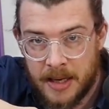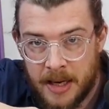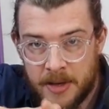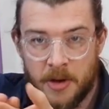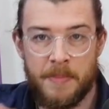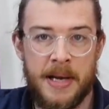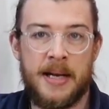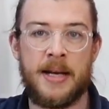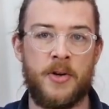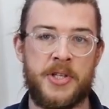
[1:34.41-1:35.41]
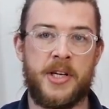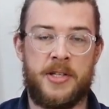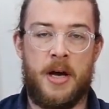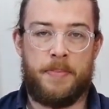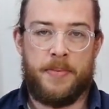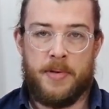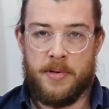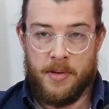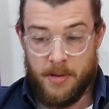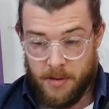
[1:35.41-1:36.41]
and the other big lad looks like a top,
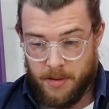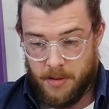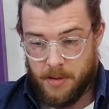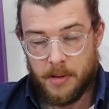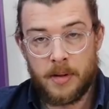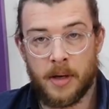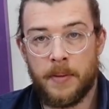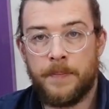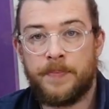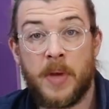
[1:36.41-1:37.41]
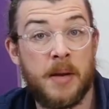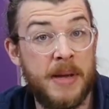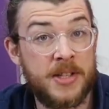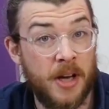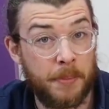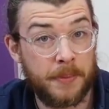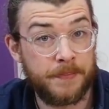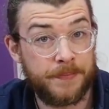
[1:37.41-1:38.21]
you know, and a big top.